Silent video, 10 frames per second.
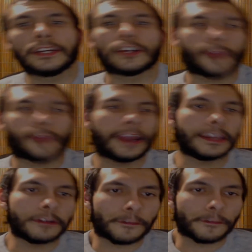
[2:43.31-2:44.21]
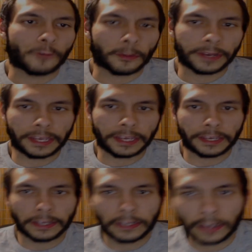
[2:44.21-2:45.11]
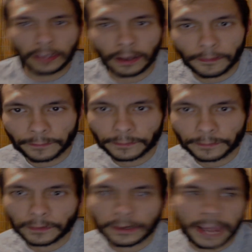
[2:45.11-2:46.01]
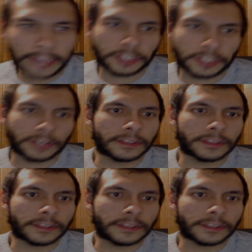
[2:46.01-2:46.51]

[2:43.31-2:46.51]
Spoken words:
grand uniformity of nature,